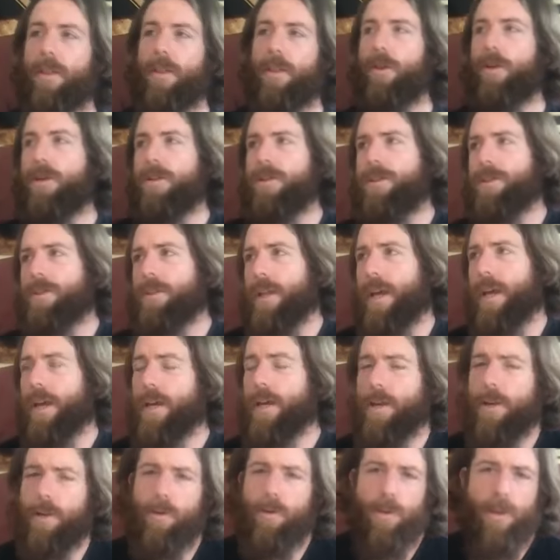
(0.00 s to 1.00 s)
there's like a
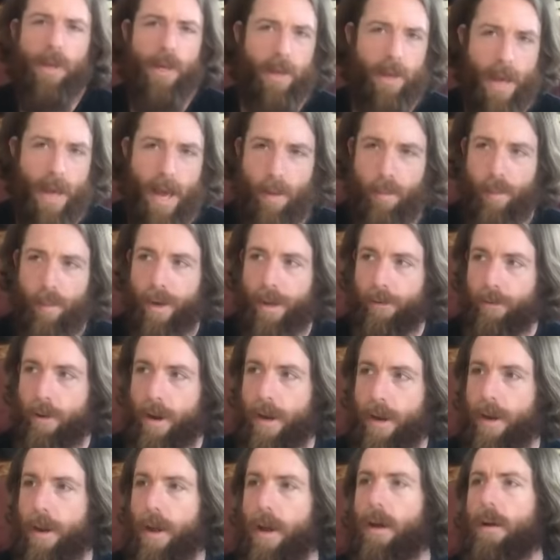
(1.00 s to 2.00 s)
new thing happening
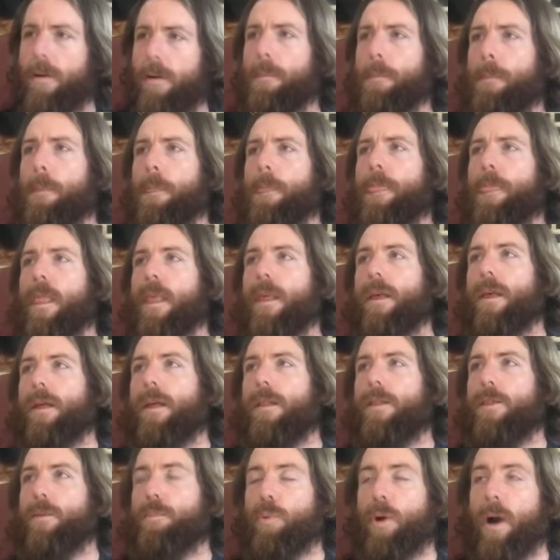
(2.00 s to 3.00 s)
right now.
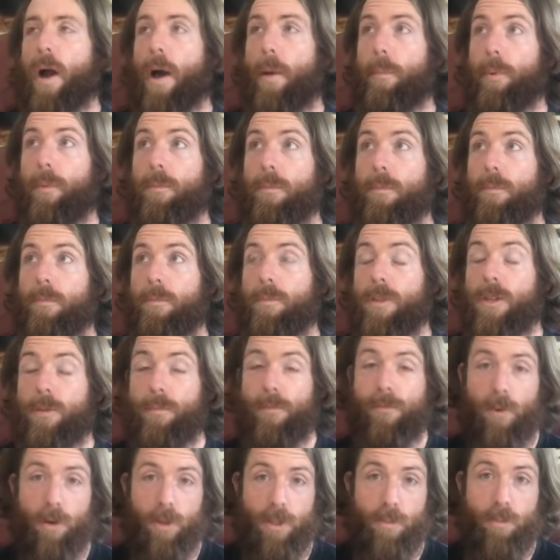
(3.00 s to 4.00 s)
The
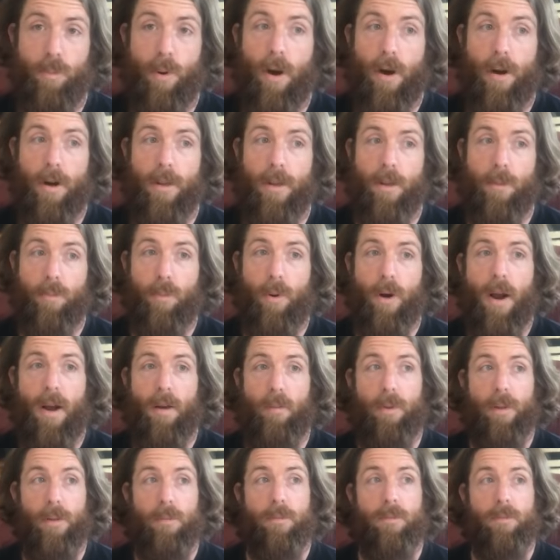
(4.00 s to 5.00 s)
first part of the
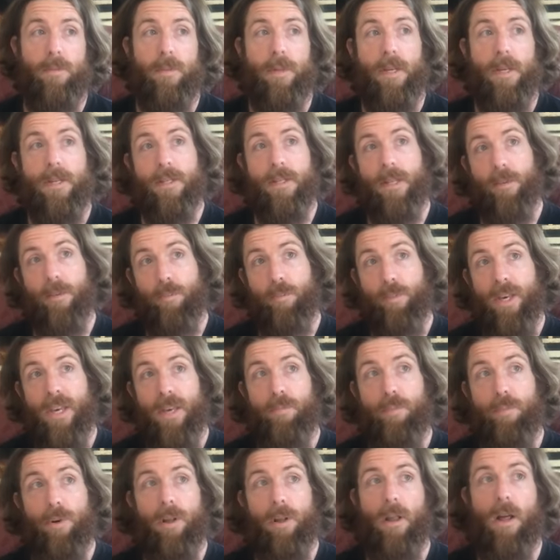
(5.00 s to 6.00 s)
problem is that
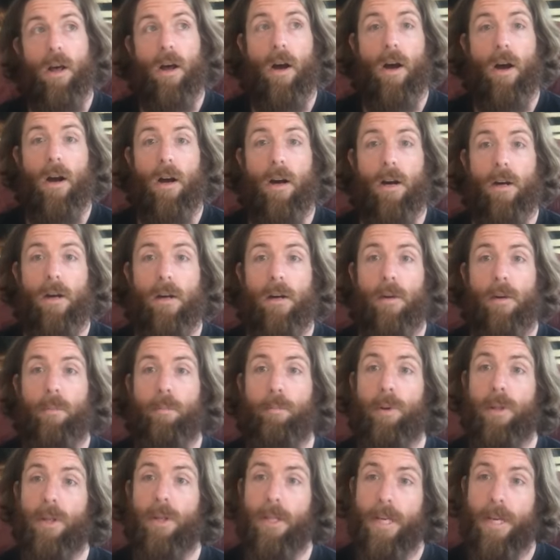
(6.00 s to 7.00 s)
people are
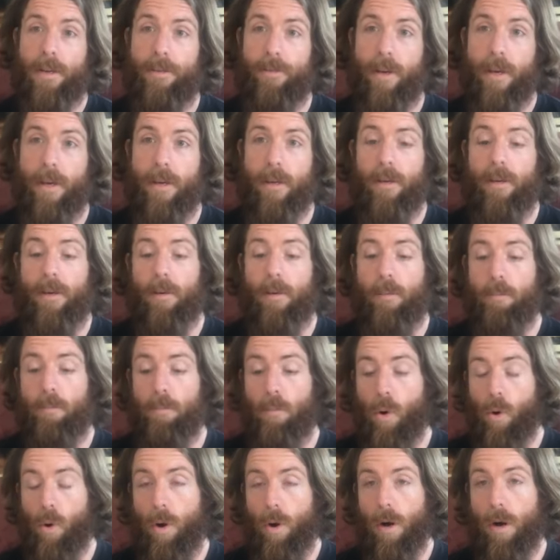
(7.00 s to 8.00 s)
believing
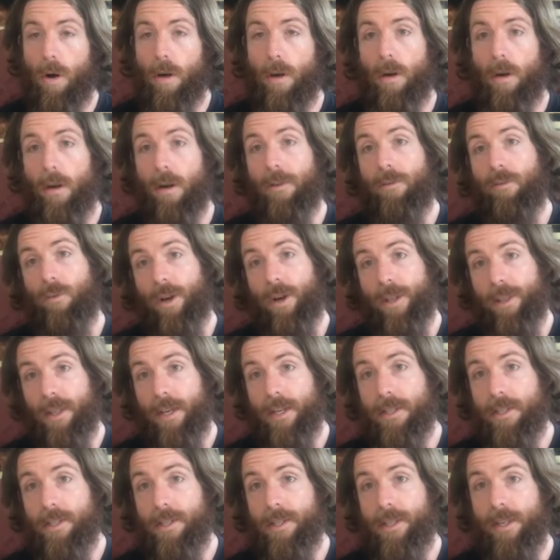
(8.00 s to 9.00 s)
more of what they
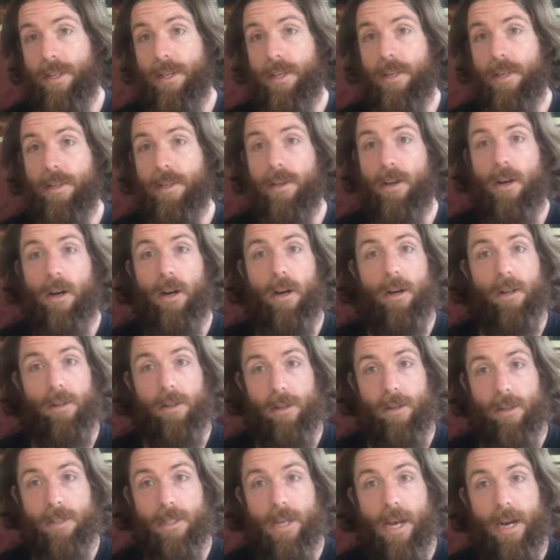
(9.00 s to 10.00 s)
see on a
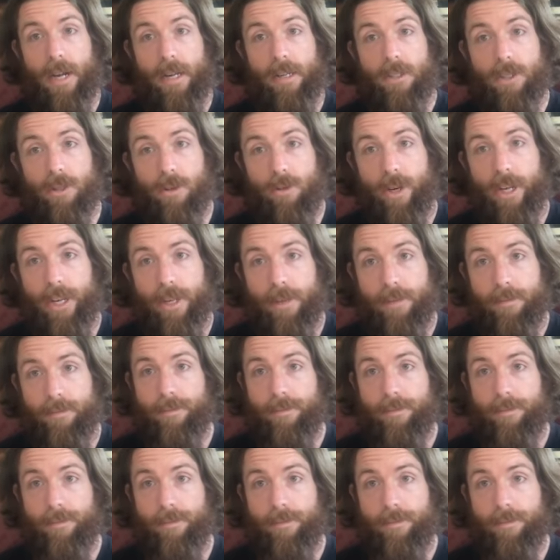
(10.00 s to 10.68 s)
little tiny screen